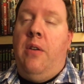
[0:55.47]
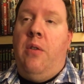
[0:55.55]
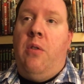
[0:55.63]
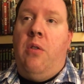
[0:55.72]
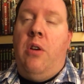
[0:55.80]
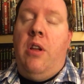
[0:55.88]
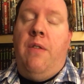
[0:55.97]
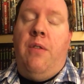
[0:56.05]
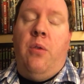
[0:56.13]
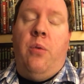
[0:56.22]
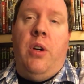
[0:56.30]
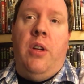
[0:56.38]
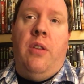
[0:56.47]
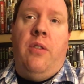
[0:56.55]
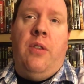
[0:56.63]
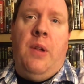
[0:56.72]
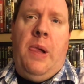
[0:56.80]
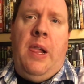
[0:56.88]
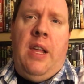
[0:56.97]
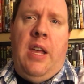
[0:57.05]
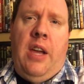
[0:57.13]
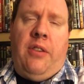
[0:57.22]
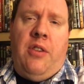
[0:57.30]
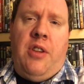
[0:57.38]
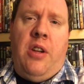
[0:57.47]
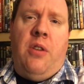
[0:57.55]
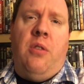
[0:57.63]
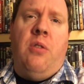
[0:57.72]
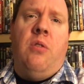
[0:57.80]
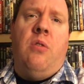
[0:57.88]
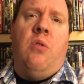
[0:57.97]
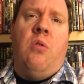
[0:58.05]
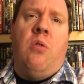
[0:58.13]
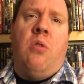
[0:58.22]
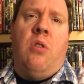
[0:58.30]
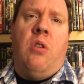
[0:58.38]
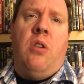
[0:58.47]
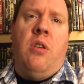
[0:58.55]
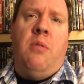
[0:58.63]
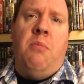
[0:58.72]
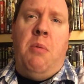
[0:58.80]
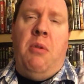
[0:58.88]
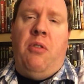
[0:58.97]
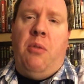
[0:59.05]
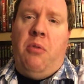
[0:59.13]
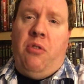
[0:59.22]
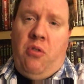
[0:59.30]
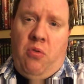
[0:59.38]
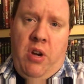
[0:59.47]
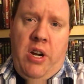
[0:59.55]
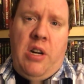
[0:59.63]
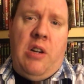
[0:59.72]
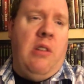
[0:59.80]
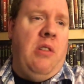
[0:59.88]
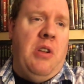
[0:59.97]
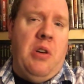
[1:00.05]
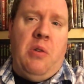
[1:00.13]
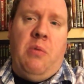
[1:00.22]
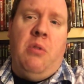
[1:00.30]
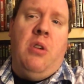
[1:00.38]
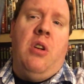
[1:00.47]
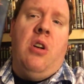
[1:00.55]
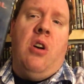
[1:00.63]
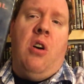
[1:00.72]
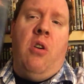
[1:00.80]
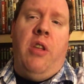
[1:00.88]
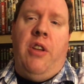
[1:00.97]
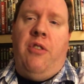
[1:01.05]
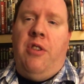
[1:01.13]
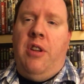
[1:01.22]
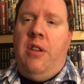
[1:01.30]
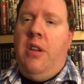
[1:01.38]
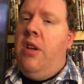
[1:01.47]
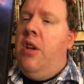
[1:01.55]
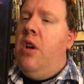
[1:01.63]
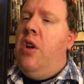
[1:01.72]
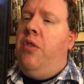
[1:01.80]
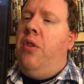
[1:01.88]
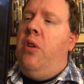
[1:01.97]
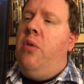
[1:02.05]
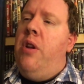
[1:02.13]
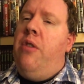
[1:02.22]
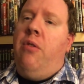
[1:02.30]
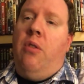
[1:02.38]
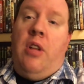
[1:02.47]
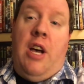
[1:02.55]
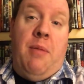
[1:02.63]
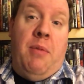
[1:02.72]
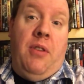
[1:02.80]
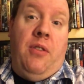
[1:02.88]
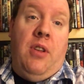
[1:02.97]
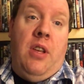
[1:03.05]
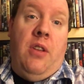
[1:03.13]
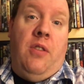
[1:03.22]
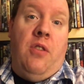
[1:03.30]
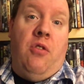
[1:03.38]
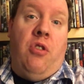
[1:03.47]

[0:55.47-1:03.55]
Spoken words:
or if it was accidental, or maybe someone's a traitor, you know, all that shit. So Lorenzo Lamas is in